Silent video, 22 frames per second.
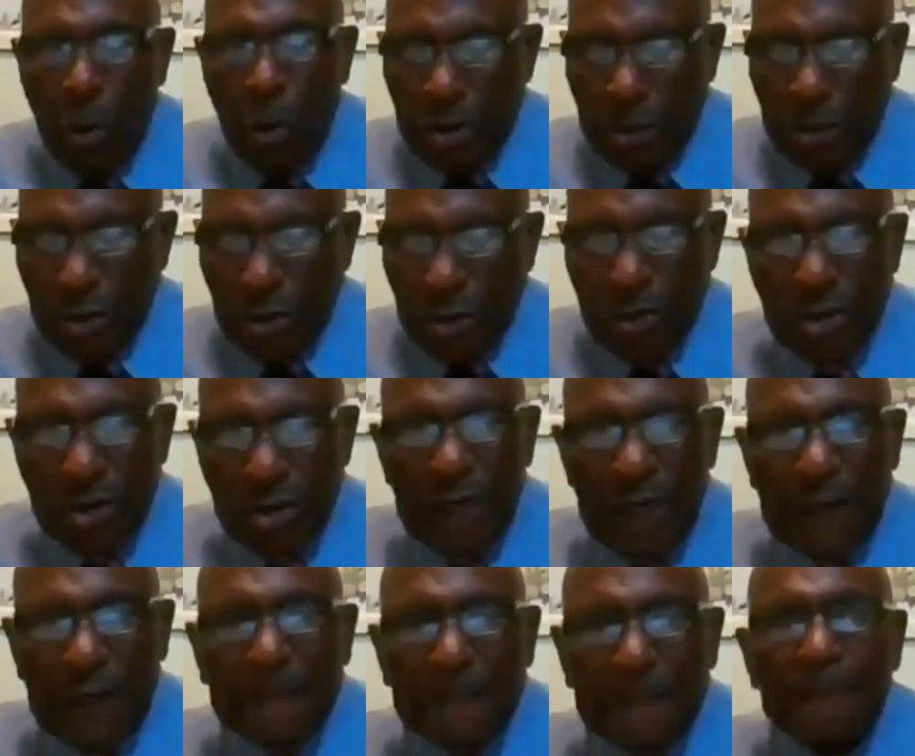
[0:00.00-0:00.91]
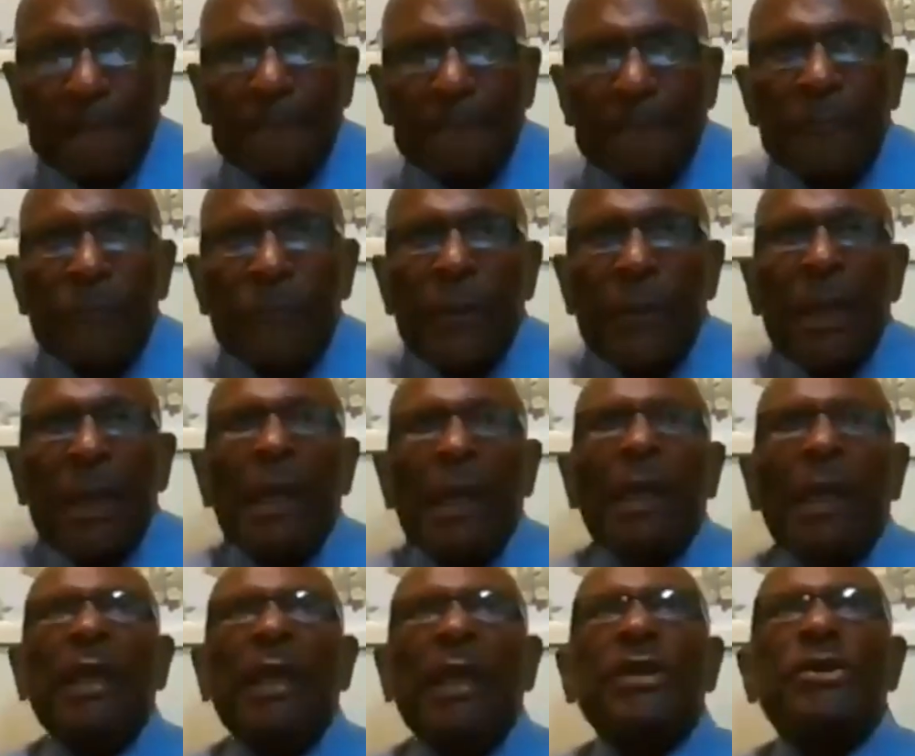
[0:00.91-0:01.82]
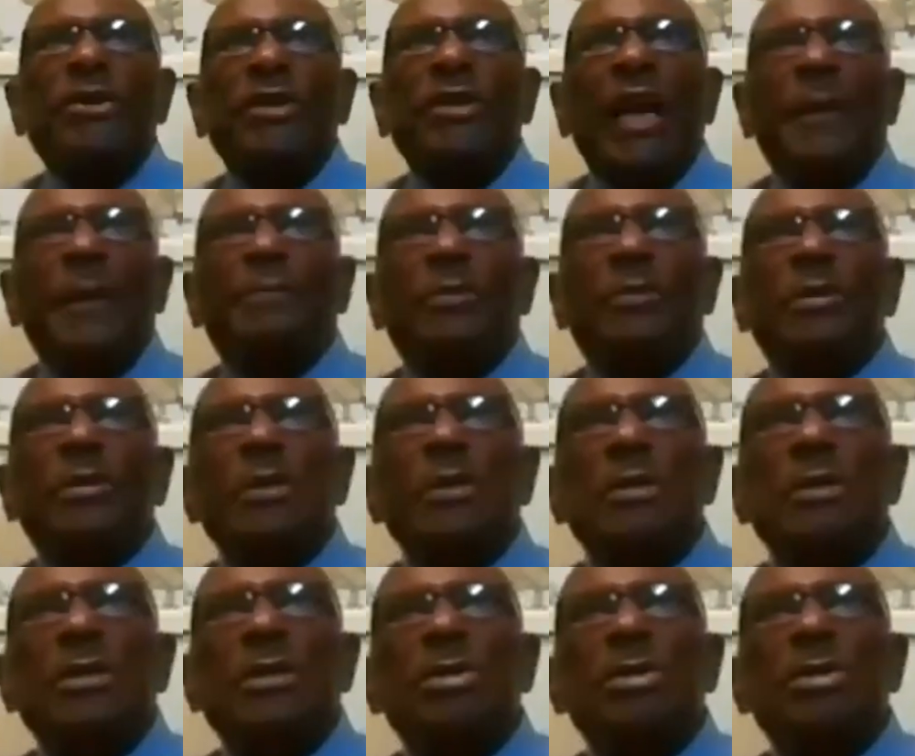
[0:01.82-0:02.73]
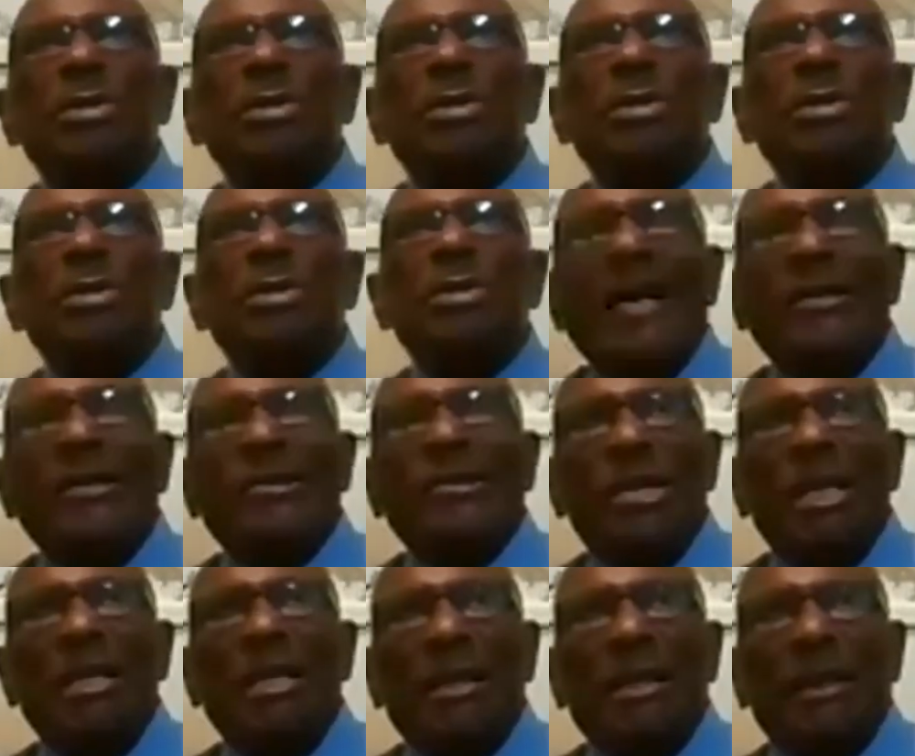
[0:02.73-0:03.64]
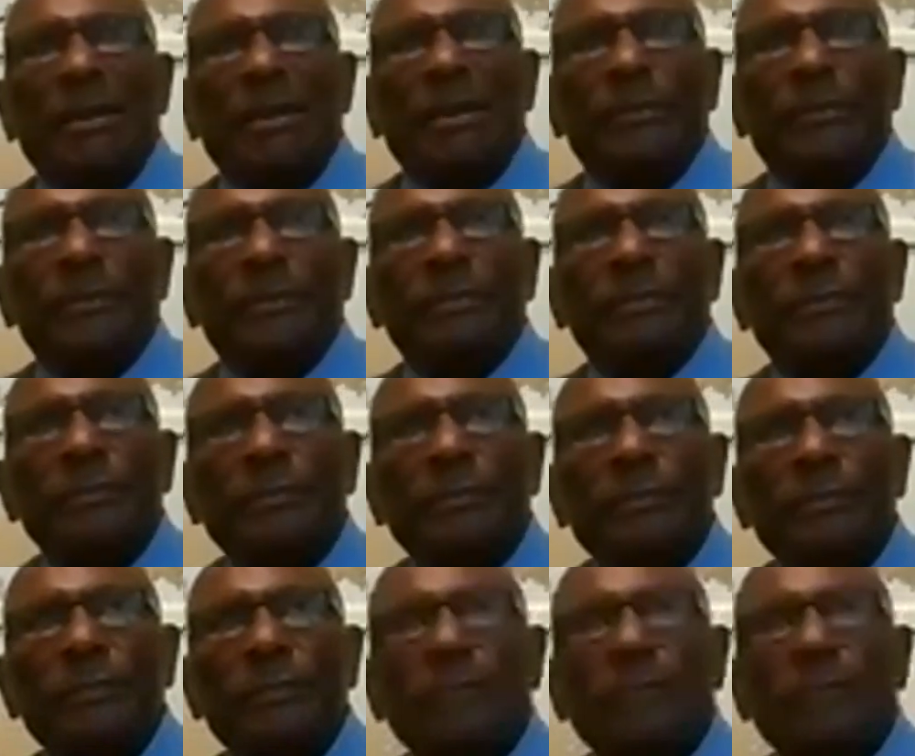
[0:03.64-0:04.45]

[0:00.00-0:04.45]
what you say. In chapter 19